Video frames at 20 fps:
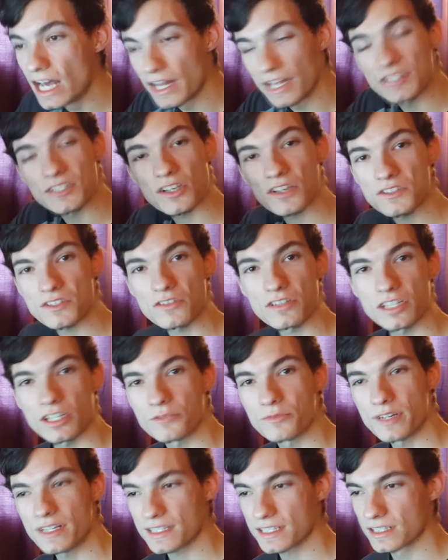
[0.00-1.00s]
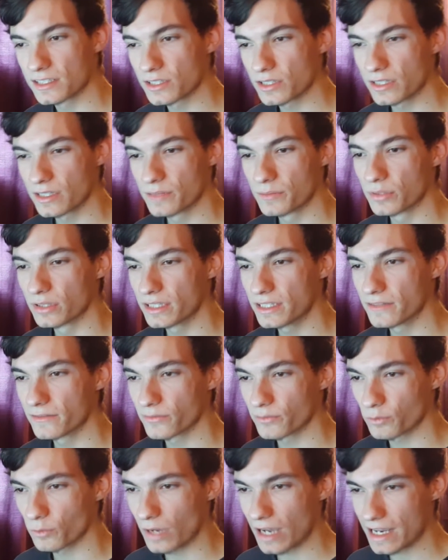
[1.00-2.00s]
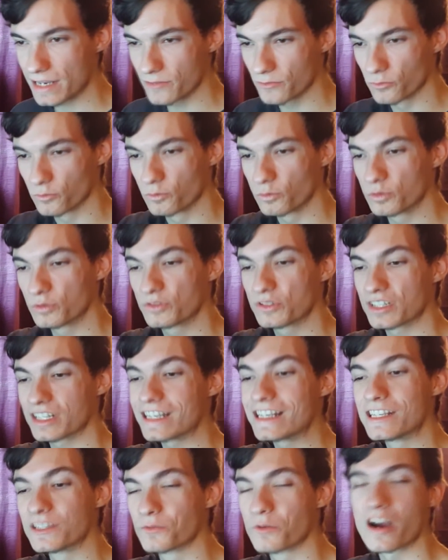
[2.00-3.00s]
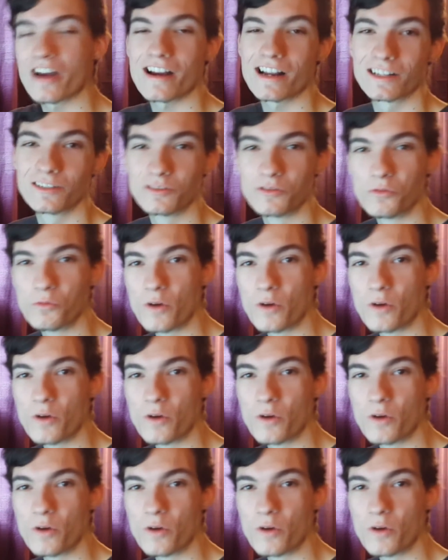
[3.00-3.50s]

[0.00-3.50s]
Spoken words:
That's also a good reason to believe why he's wearing